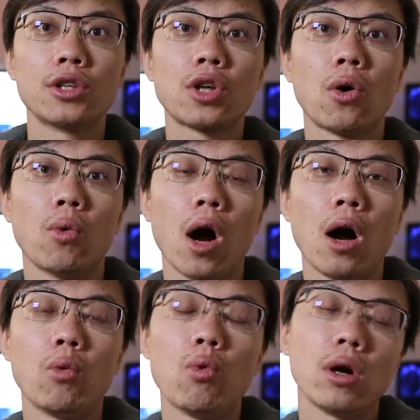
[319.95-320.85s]
So
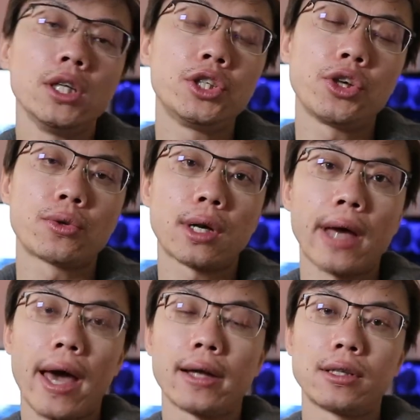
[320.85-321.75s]
uh, what issues I
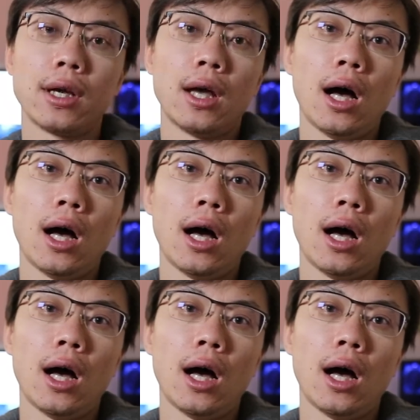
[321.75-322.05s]
had?